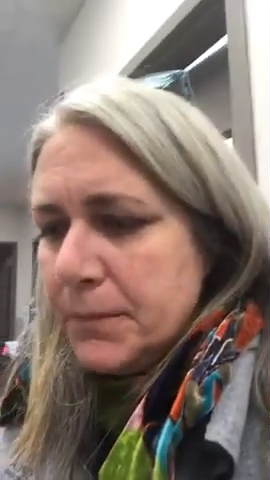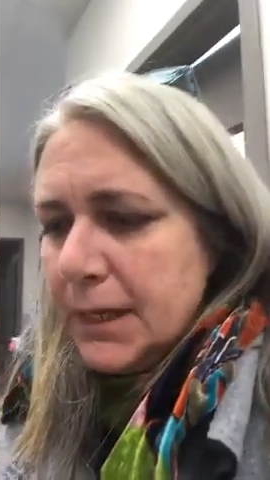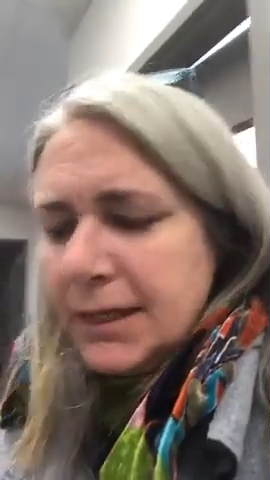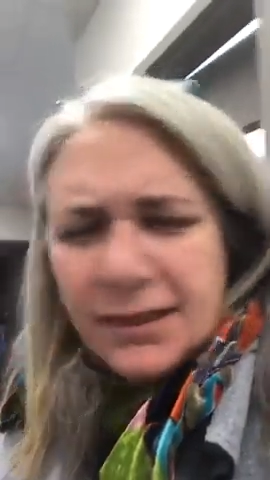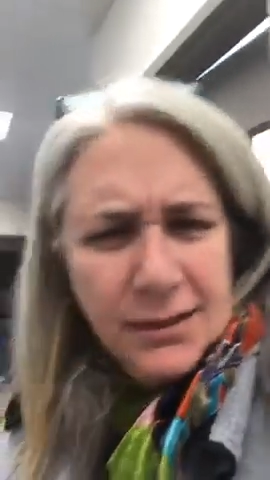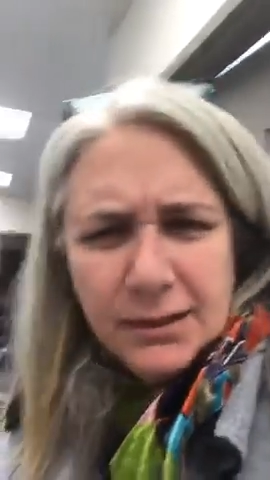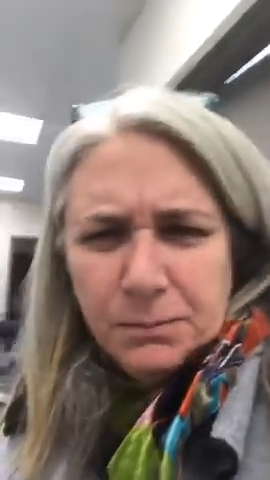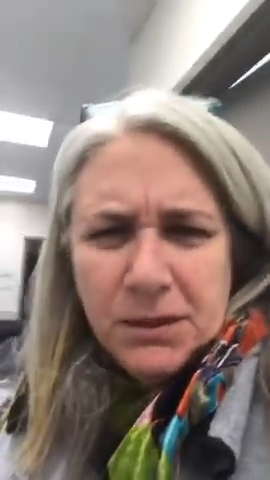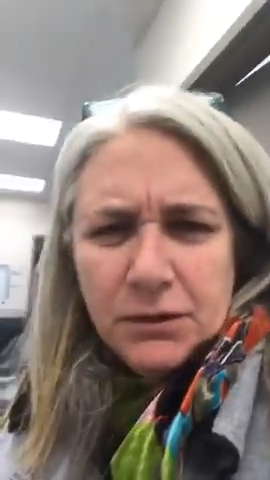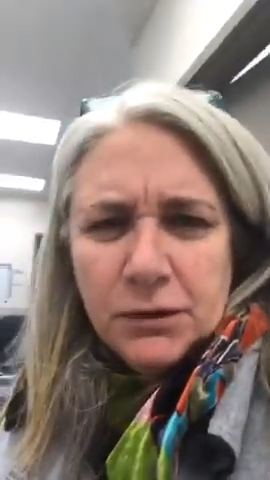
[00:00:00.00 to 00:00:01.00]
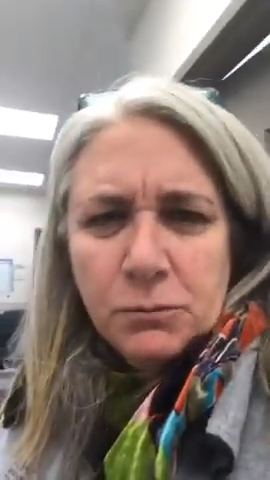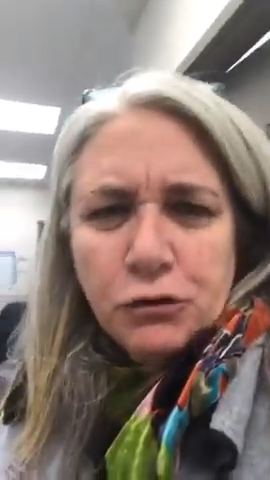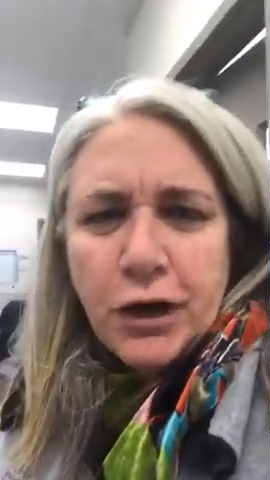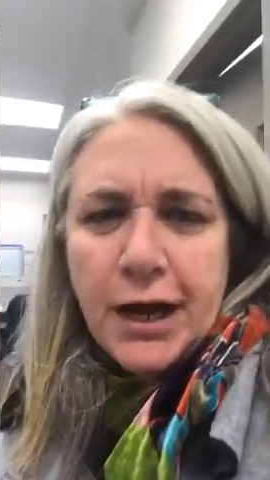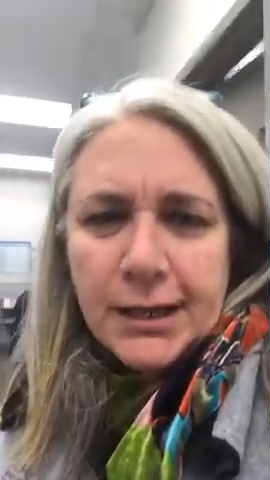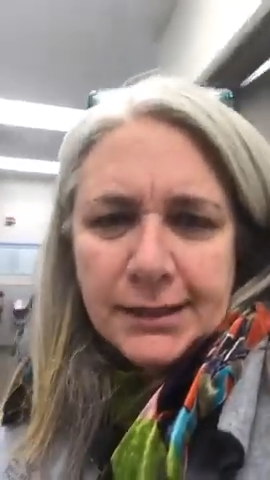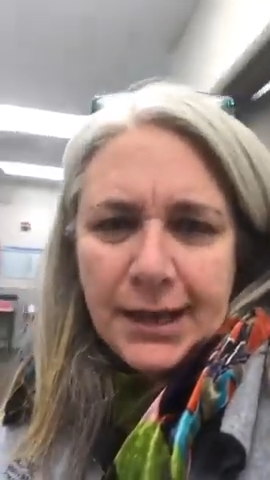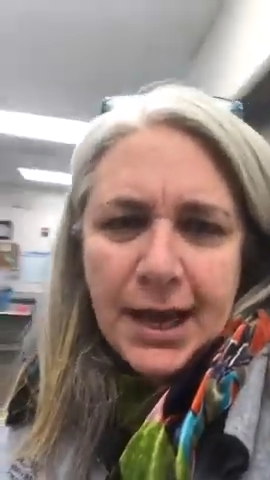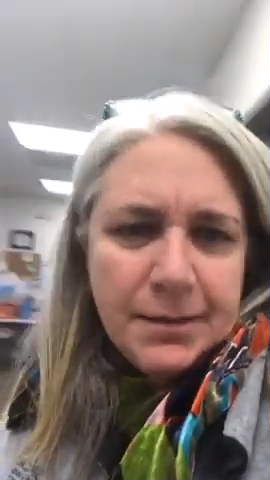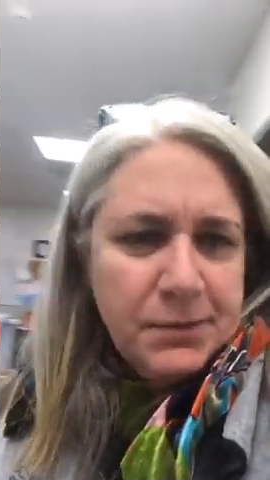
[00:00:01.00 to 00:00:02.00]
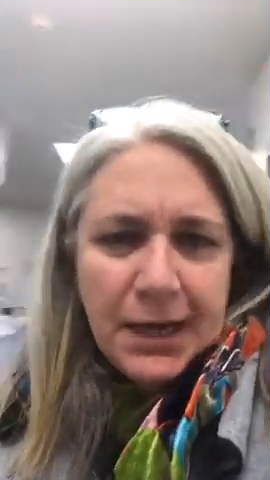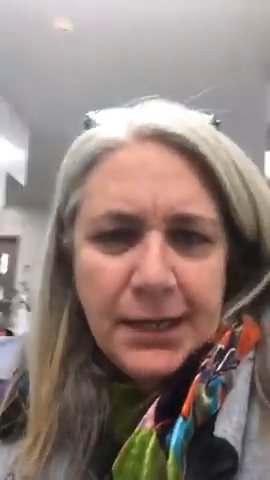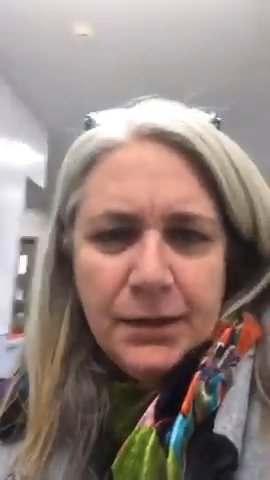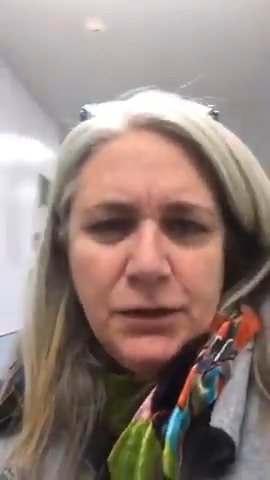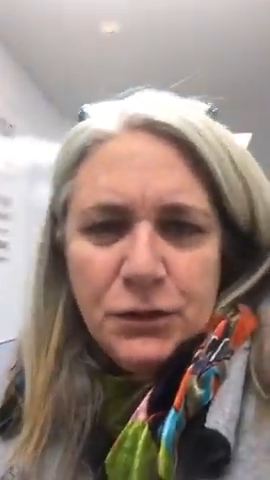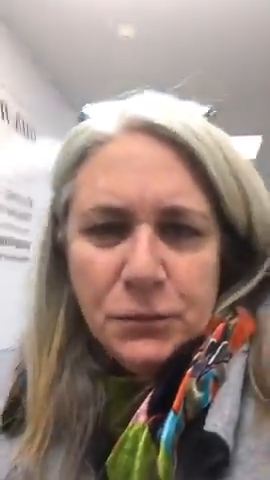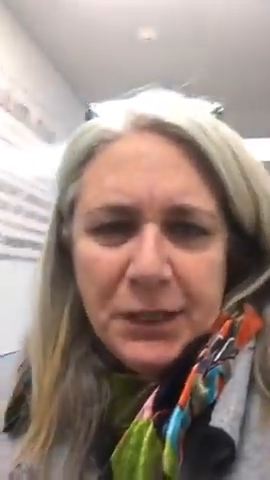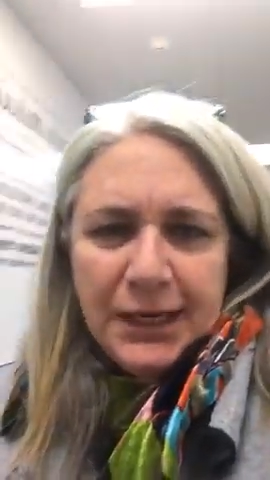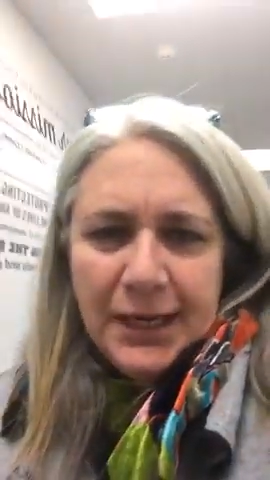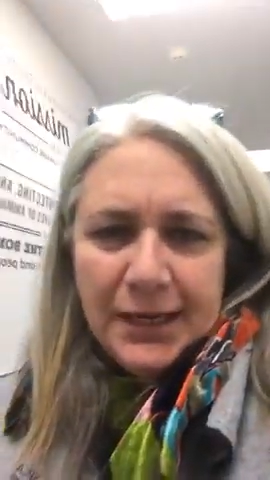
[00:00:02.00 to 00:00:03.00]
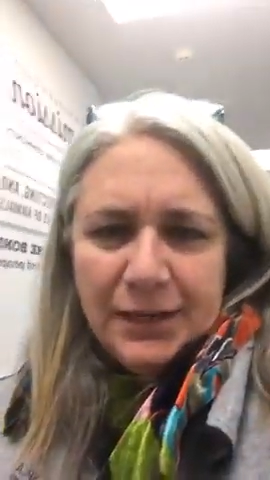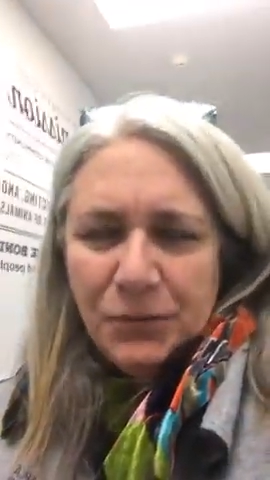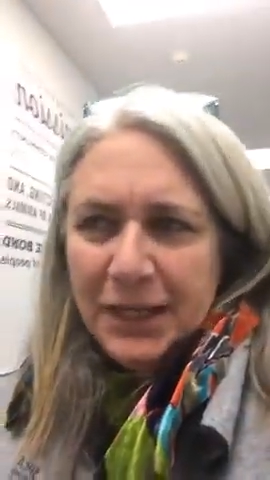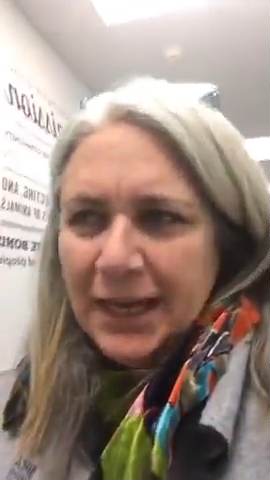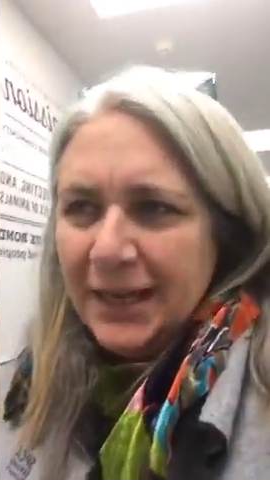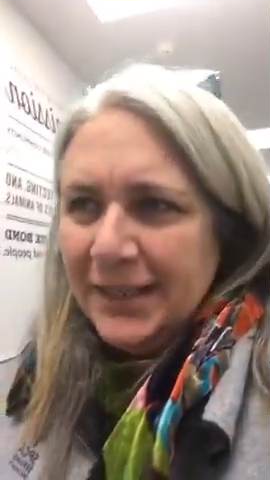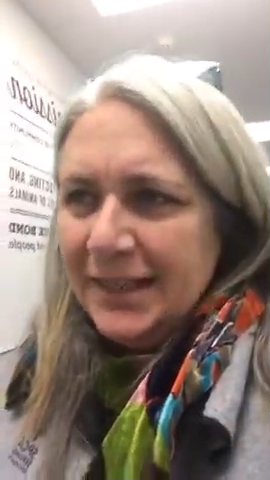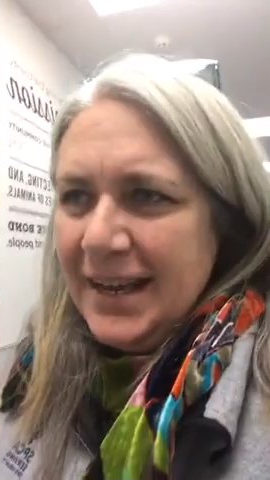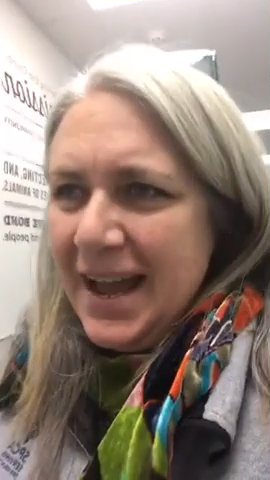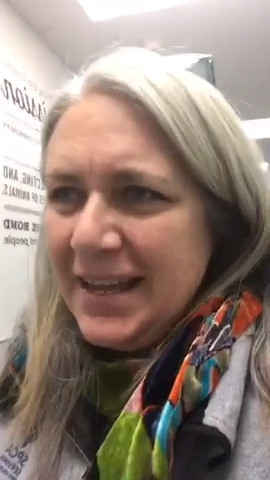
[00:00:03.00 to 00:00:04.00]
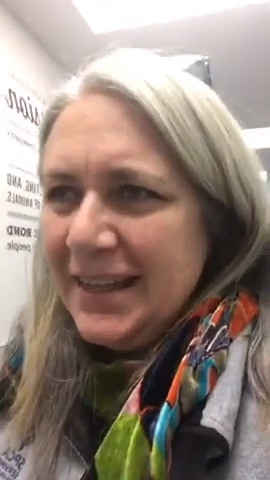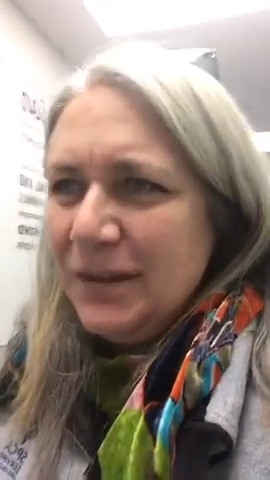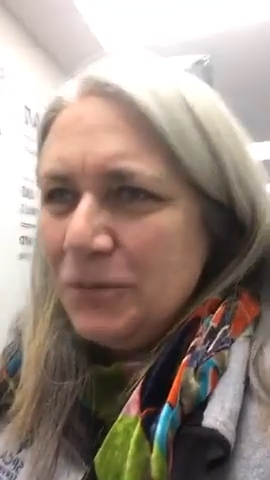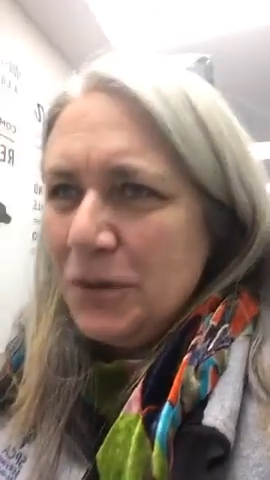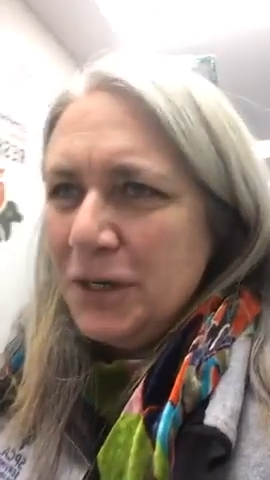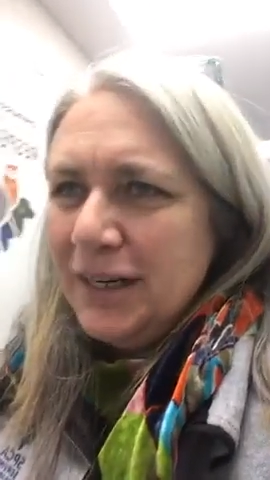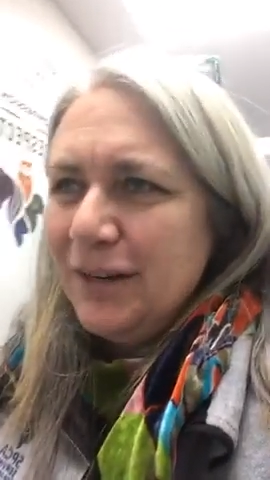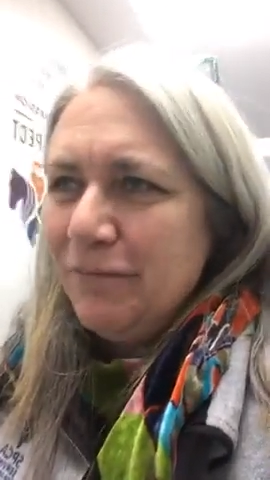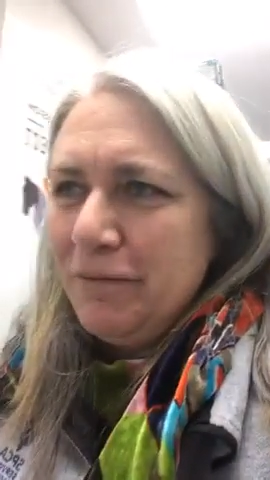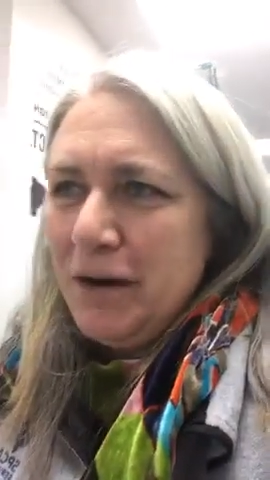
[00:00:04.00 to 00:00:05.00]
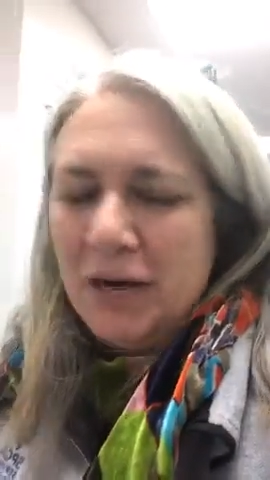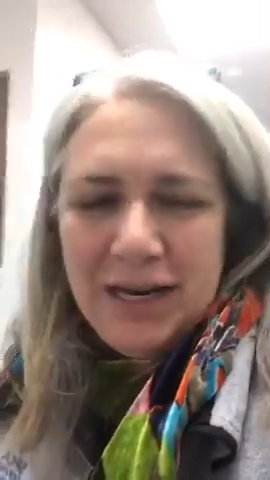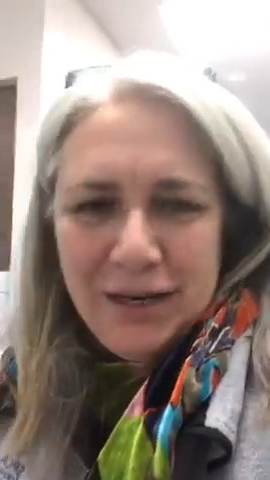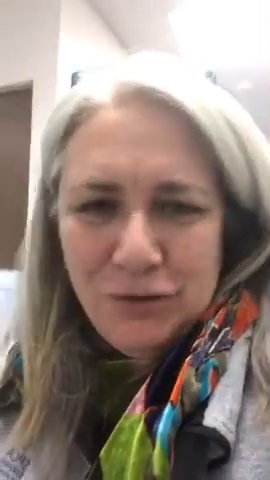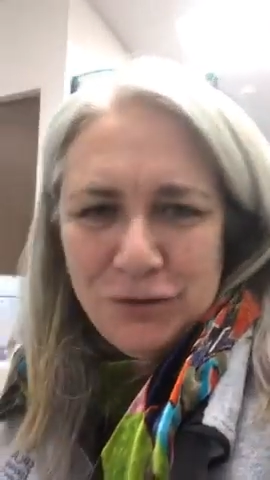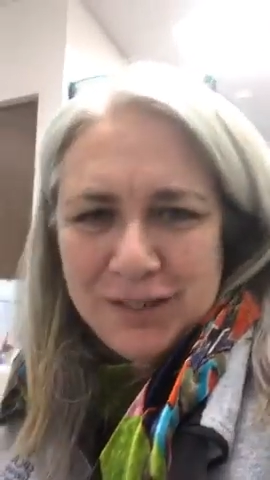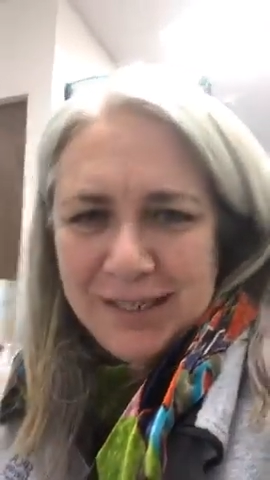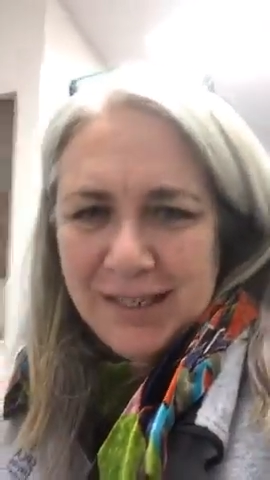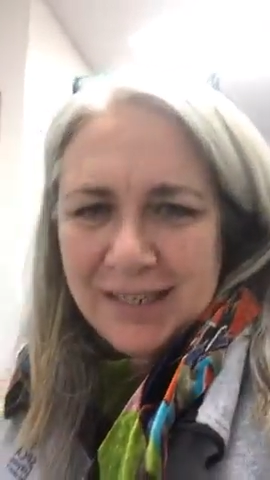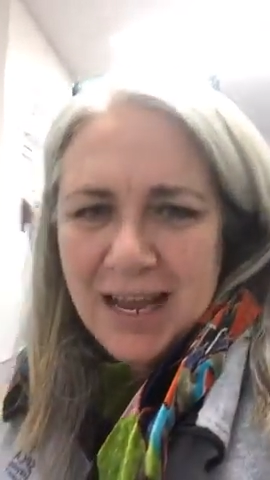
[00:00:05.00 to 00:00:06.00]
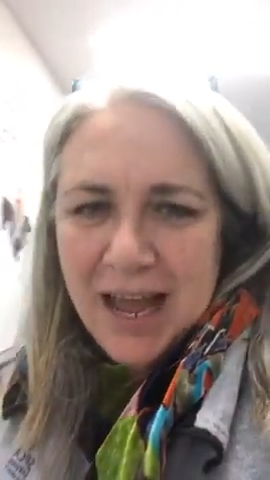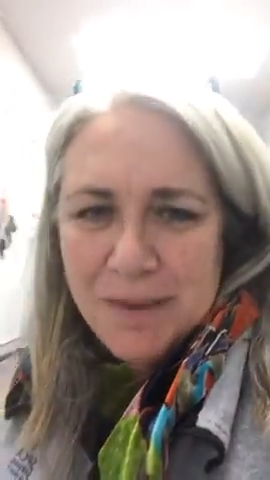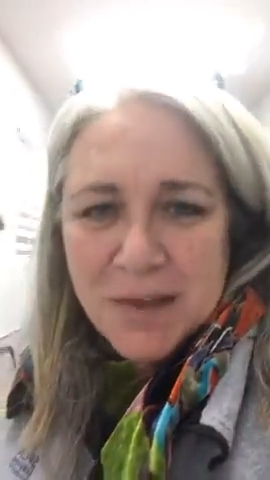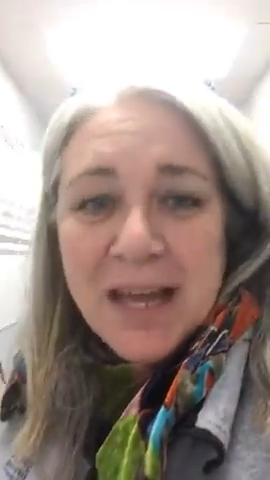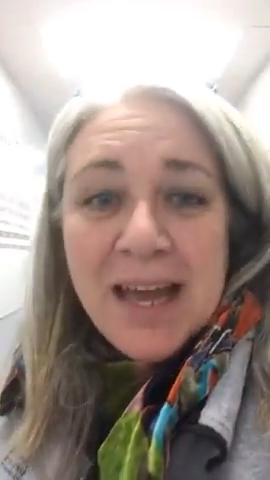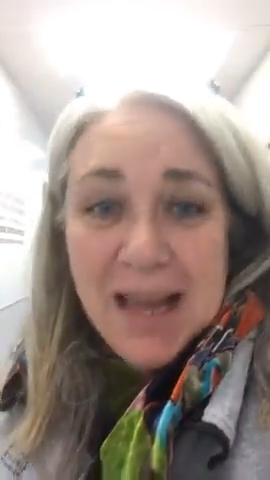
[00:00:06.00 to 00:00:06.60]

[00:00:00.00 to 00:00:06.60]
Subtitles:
This has been some trying times. We can't deny that we're in a very interesting time.